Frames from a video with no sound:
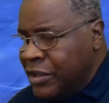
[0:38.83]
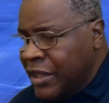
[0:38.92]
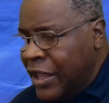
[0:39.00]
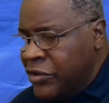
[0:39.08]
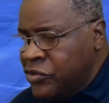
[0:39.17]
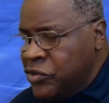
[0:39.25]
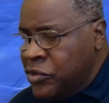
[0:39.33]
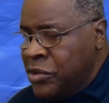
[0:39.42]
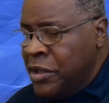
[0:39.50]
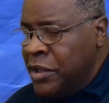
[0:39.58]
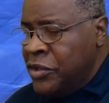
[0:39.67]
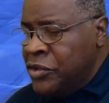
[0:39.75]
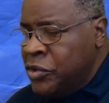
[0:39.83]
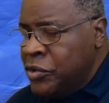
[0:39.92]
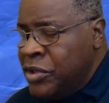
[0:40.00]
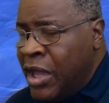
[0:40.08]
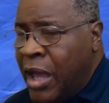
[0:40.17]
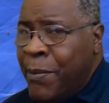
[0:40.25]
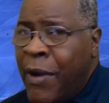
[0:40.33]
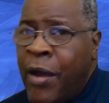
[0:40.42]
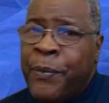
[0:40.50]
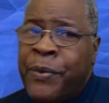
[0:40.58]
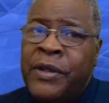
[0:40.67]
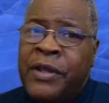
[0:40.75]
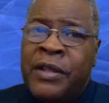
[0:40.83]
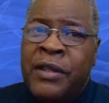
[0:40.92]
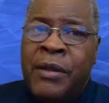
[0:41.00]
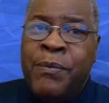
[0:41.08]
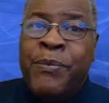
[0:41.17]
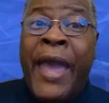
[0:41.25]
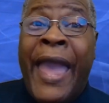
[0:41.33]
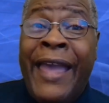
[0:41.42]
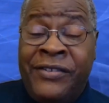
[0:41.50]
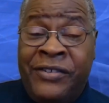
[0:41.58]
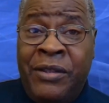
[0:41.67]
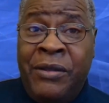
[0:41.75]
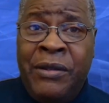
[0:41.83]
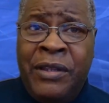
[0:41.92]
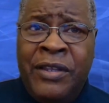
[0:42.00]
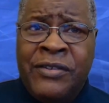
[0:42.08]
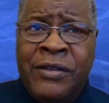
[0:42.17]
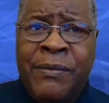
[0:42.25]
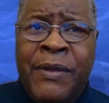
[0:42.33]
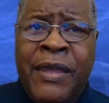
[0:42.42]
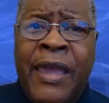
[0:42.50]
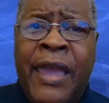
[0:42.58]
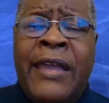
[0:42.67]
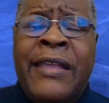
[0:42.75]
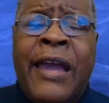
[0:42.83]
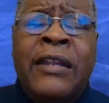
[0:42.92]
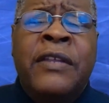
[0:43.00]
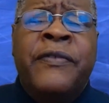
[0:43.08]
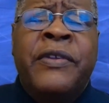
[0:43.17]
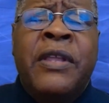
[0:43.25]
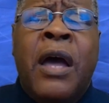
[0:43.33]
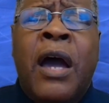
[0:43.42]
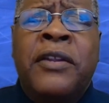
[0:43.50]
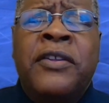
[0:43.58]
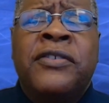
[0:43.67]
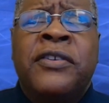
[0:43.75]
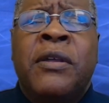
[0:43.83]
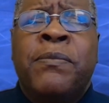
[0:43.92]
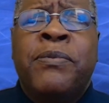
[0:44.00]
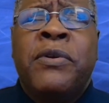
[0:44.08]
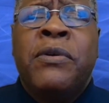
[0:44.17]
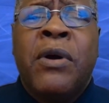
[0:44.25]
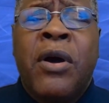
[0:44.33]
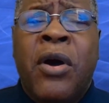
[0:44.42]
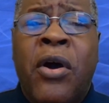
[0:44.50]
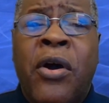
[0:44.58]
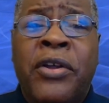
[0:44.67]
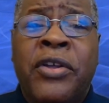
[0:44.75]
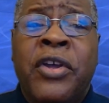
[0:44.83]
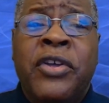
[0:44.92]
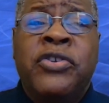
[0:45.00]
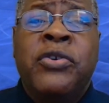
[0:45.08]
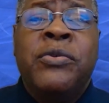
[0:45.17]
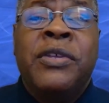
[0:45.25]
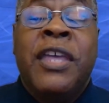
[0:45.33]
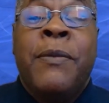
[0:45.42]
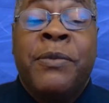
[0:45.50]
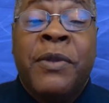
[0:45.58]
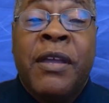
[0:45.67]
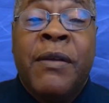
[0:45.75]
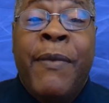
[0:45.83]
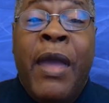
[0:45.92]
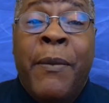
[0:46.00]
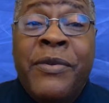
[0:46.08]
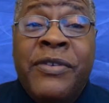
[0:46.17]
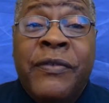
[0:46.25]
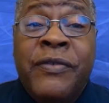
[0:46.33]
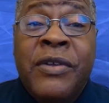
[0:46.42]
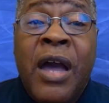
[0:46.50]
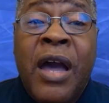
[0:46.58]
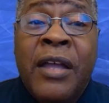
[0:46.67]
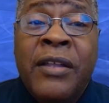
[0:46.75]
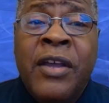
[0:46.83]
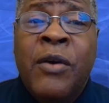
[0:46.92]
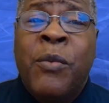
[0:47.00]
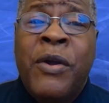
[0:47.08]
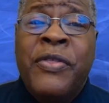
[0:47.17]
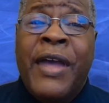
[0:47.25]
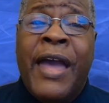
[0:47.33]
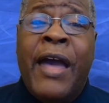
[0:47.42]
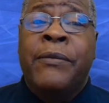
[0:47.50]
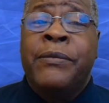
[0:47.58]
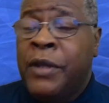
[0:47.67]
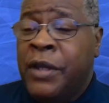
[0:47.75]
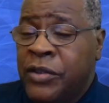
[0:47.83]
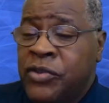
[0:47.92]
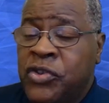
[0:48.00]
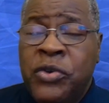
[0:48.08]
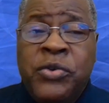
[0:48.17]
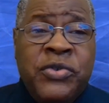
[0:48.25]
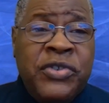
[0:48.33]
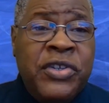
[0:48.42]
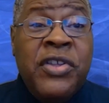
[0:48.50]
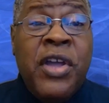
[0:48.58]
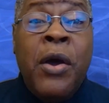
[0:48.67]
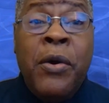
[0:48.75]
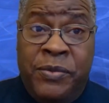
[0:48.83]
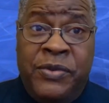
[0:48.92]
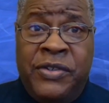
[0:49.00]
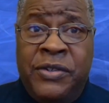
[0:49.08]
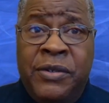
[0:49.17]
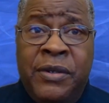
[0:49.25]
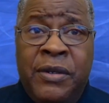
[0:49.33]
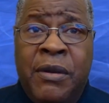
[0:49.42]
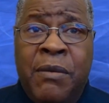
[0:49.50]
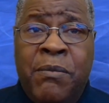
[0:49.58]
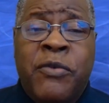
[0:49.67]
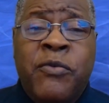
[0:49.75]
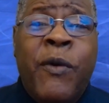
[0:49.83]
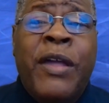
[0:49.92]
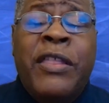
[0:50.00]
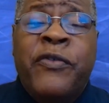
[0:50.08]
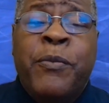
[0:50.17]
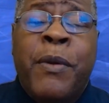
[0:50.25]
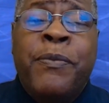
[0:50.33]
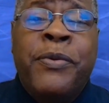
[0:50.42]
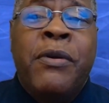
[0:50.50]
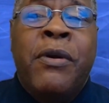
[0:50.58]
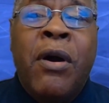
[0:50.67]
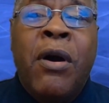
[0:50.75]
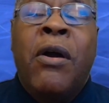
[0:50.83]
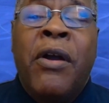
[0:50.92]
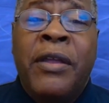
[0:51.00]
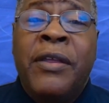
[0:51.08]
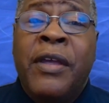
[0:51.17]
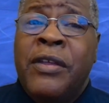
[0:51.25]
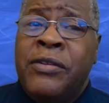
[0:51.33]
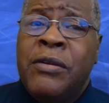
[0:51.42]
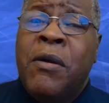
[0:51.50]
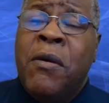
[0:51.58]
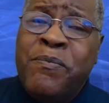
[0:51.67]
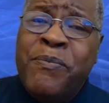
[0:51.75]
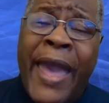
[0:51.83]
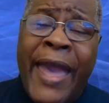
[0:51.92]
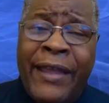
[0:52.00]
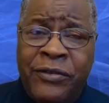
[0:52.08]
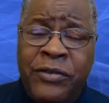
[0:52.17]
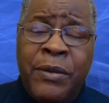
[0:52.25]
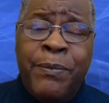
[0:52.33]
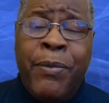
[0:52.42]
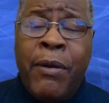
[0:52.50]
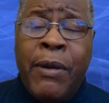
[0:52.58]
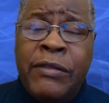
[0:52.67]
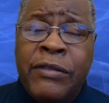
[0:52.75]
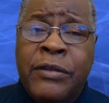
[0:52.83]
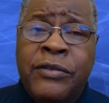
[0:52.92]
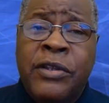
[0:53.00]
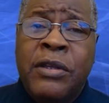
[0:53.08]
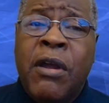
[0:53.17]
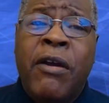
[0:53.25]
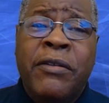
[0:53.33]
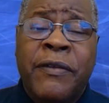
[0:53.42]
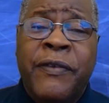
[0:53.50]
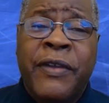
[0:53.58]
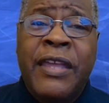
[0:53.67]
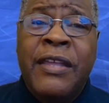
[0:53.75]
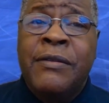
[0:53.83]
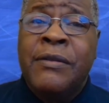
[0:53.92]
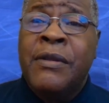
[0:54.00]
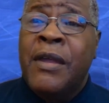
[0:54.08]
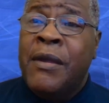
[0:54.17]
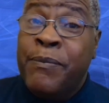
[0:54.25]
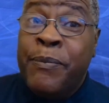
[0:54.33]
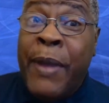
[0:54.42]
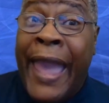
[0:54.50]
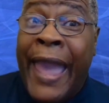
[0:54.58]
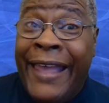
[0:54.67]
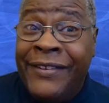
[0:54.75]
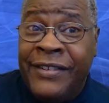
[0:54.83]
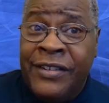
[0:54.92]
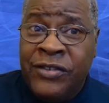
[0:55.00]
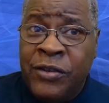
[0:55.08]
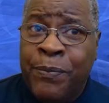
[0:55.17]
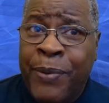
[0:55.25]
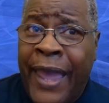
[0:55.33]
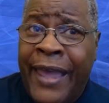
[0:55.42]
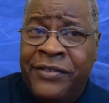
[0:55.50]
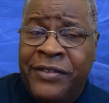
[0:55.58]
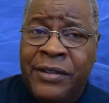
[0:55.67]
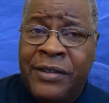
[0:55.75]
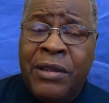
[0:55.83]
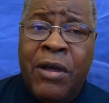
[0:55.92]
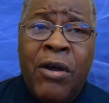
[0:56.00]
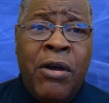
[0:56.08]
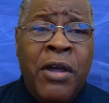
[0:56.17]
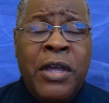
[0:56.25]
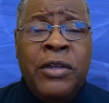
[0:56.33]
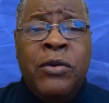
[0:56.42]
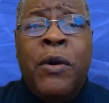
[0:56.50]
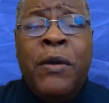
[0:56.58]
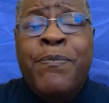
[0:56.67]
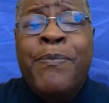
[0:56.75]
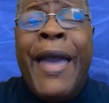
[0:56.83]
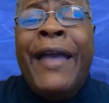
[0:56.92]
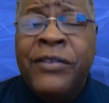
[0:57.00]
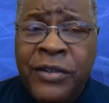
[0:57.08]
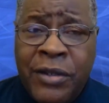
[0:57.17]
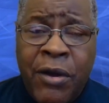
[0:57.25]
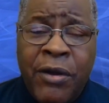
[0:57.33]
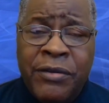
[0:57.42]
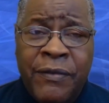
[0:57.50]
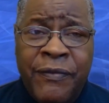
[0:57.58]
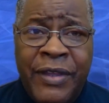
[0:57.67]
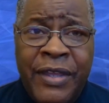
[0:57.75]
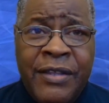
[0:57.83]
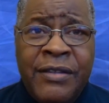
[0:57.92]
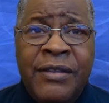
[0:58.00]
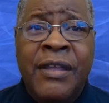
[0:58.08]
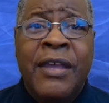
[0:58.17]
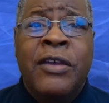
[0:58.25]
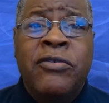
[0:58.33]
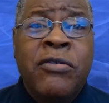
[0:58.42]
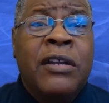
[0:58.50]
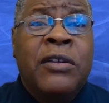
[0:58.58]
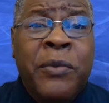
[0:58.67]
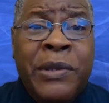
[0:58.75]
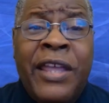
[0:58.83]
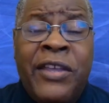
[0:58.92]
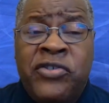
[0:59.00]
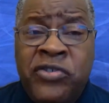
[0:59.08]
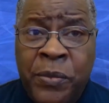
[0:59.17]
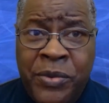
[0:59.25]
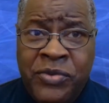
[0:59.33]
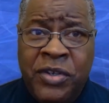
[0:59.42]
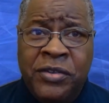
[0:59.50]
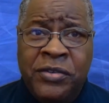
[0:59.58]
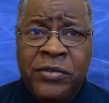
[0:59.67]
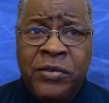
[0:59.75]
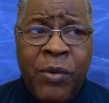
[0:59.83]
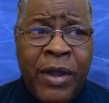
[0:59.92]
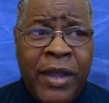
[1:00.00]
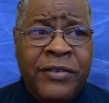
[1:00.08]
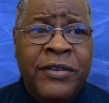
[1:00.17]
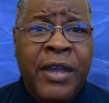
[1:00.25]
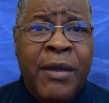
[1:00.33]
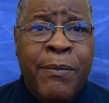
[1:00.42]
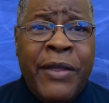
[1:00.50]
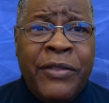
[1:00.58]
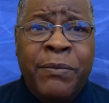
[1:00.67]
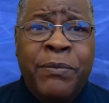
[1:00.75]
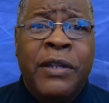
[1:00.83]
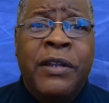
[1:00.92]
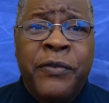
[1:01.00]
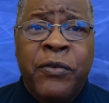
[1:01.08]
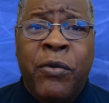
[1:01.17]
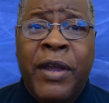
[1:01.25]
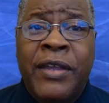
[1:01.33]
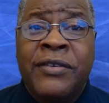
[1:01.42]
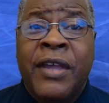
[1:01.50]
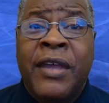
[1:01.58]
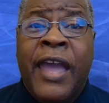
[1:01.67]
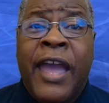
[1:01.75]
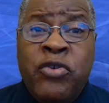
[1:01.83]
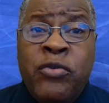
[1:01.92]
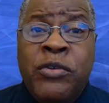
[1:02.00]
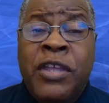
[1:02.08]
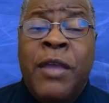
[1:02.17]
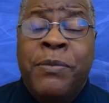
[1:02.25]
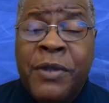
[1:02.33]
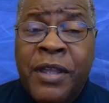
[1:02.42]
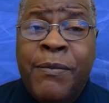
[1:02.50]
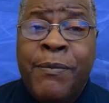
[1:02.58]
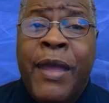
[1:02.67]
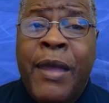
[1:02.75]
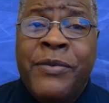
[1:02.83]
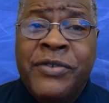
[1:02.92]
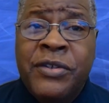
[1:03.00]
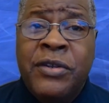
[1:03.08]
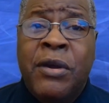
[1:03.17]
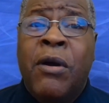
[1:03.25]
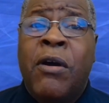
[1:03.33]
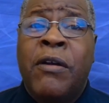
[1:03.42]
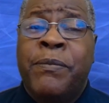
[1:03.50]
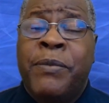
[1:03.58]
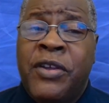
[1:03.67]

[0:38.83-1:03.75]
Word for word: allows you to come up past legalism, and out of an honest and a pure heart, you keep the commandments of God without do's and don'ts. But rather from a pure heart, you go back to the Garden of Eden, surpassing the law, going back to the Garden of Eden. You got a relationship with Jesus Christ by the blood of Christ, and you keep the commandments in your heart